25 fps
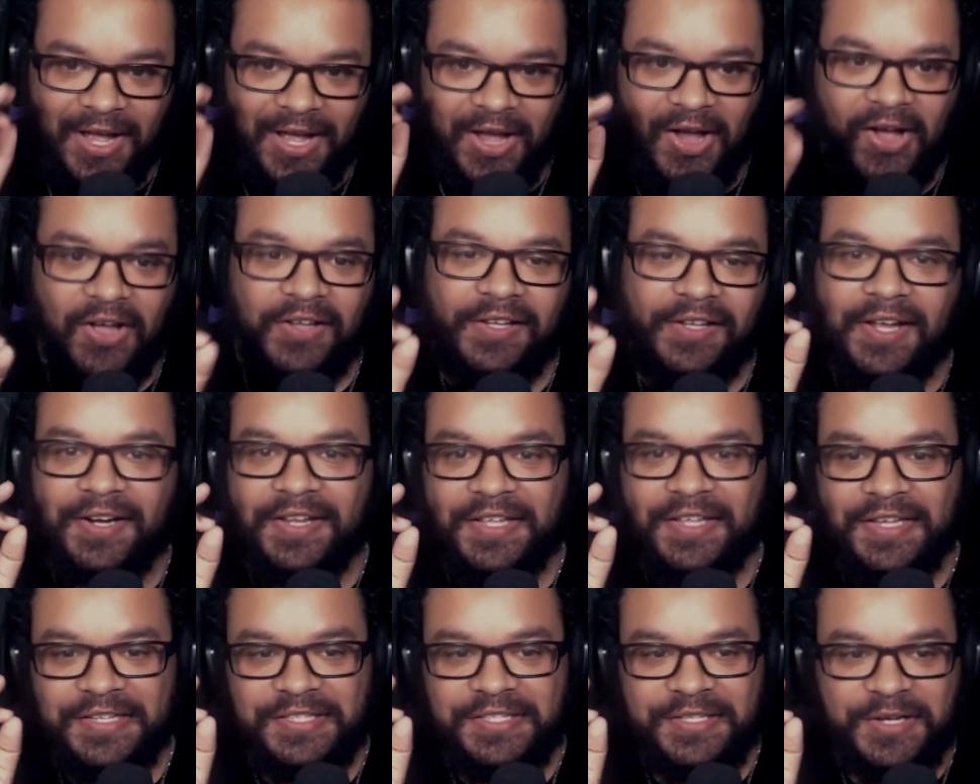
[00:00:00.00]
all on
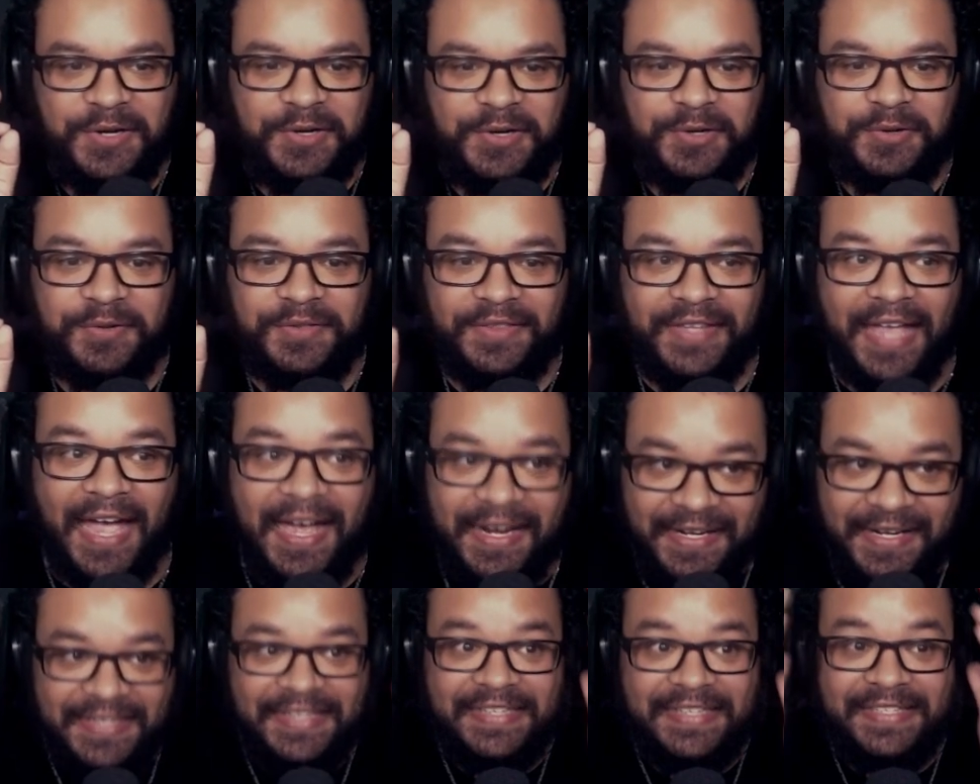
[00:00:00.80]
his own.
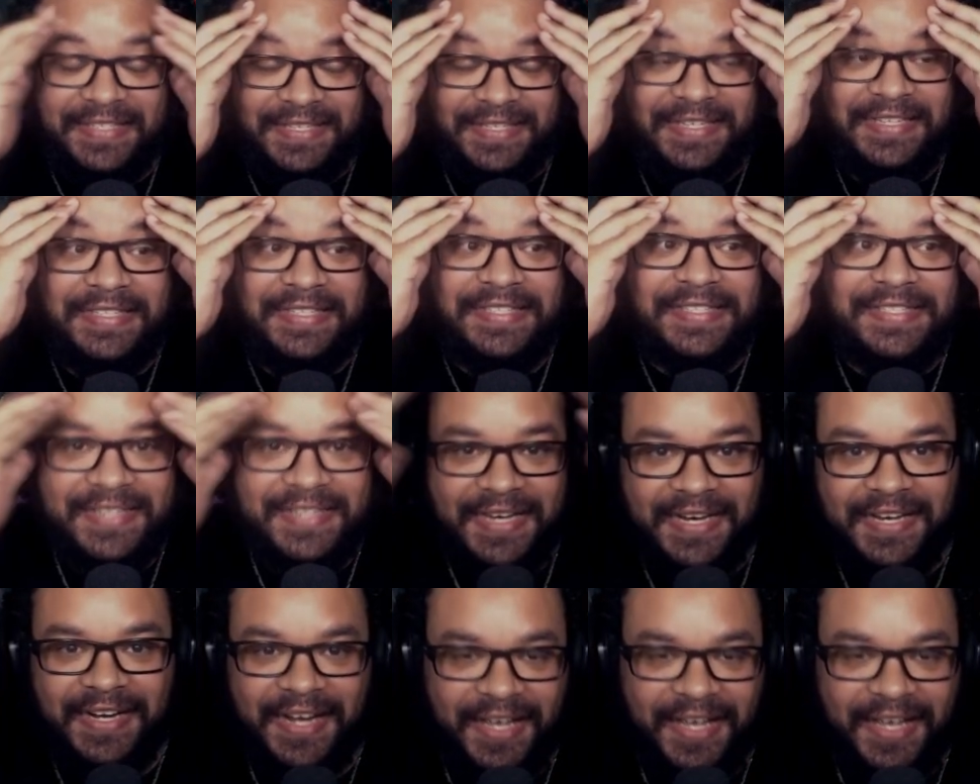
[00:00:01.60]
That is insane.